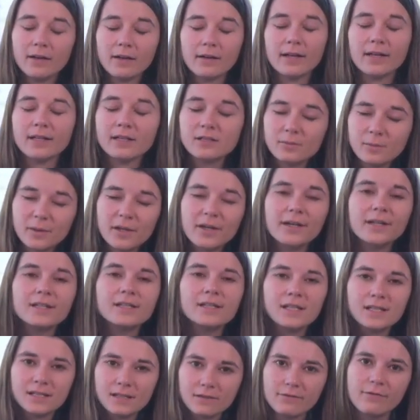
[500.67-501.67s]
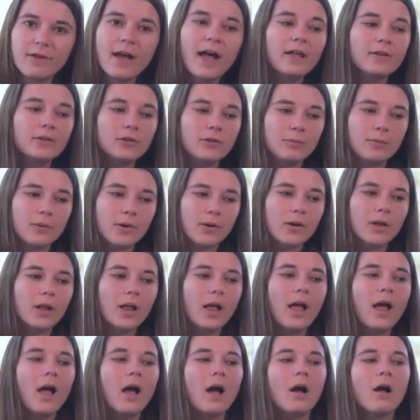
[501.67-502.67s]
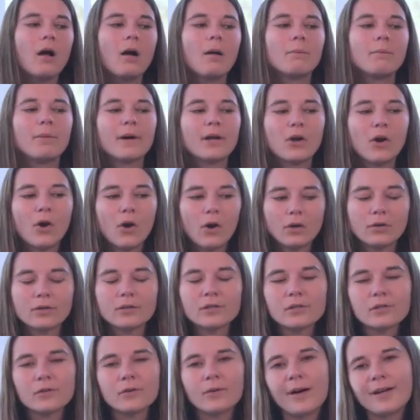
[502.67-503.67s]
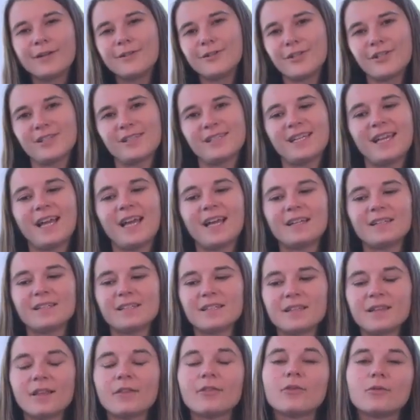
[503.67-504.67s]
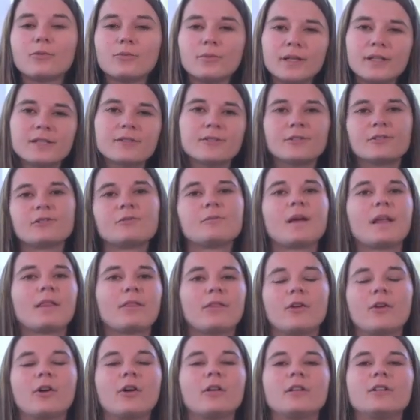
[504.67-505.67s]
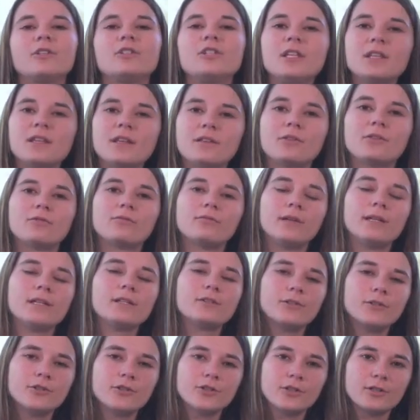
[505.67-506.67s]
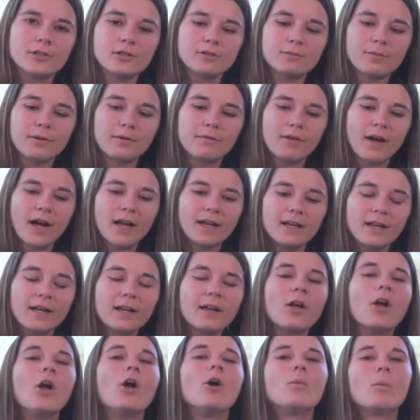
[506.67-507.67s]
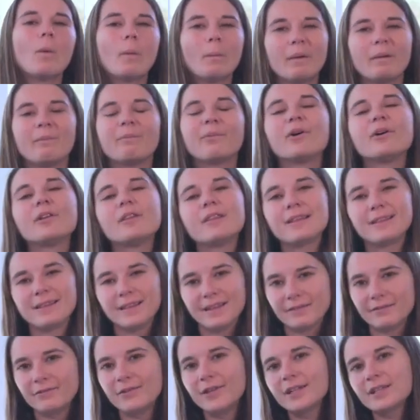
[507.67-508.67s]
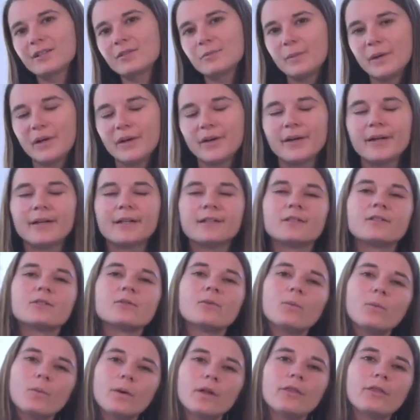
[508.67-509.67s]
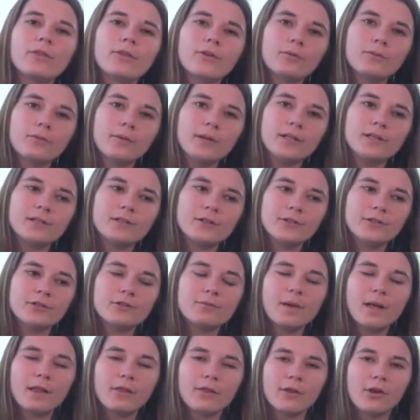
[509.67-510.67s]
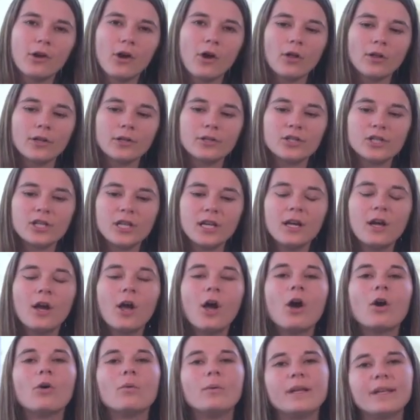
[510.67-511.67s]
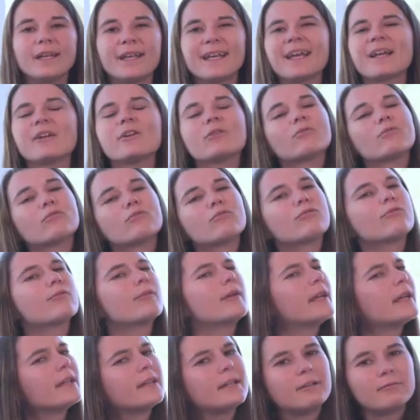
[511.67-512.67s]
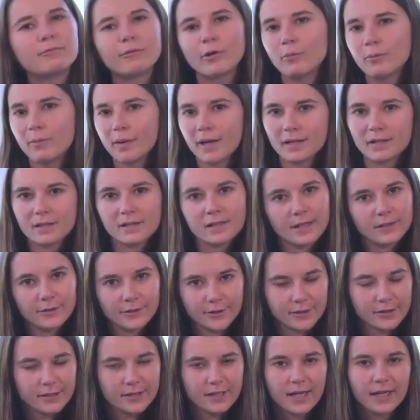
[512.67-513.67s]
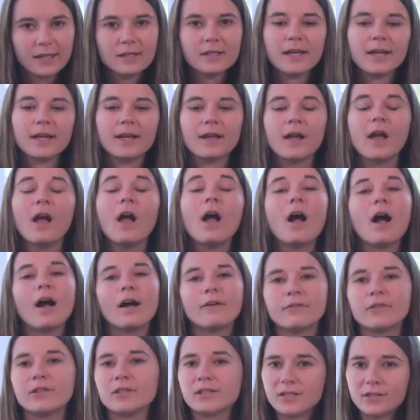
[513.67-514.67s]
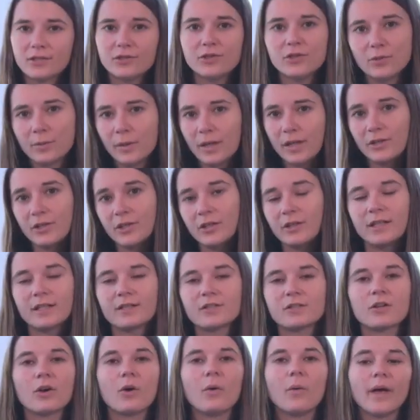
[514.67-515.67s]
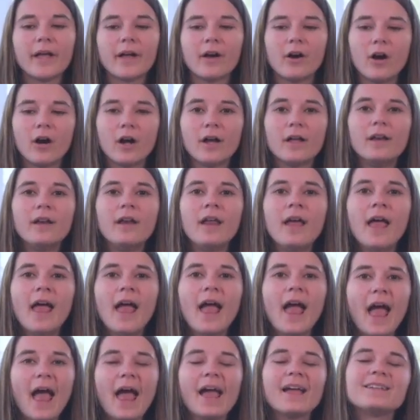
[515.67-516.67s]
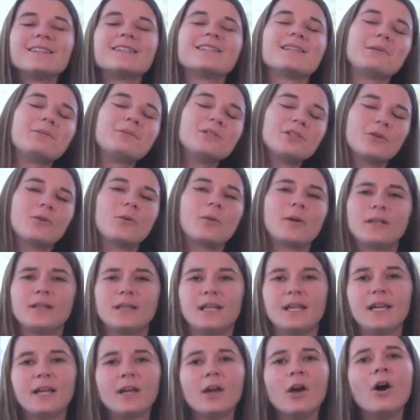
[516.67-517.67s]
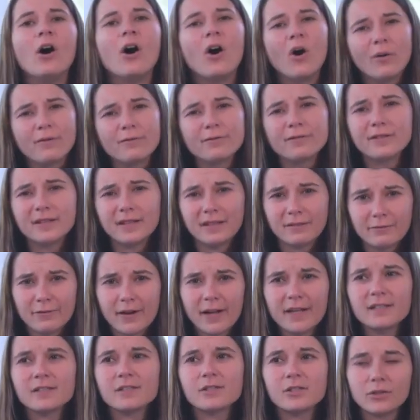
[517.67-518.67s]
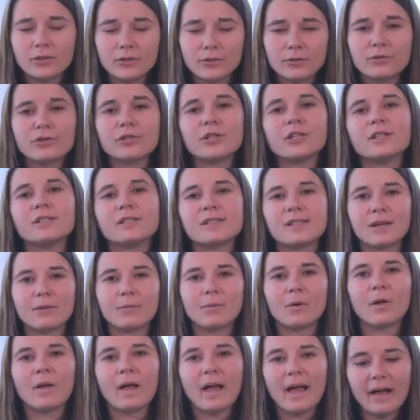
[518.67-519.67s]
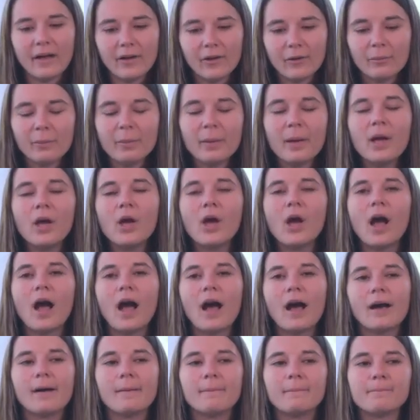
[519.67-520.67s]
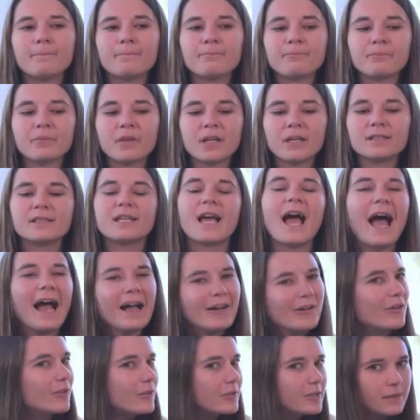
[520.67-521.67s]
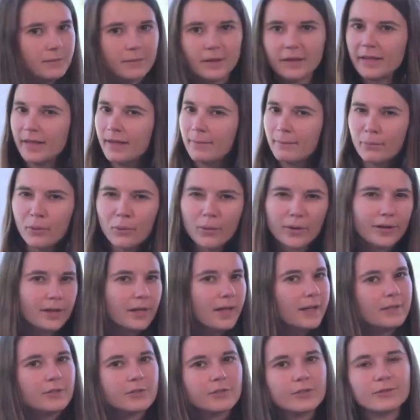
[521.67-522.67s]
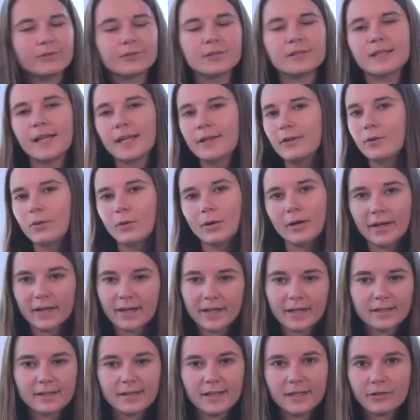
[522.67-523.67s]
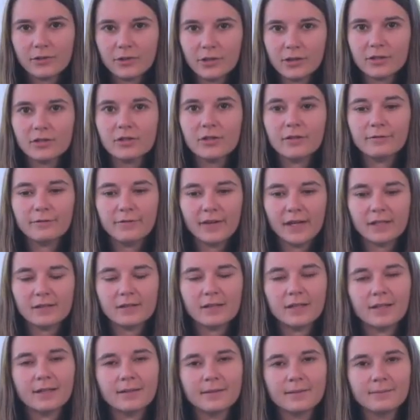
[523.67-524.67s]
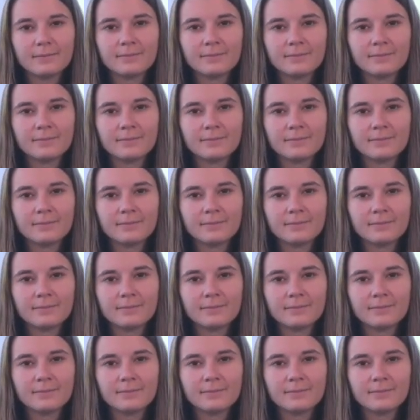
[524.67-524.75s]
experience is valuable, but also understand that the research methodology that the researcher is providing, when we put the lived experience with the research methodology, we can get a really robust understanding of the situation that's going on, and subsequently, hopefully find solutions that will help tackle some of the important issues that your organizations are facing.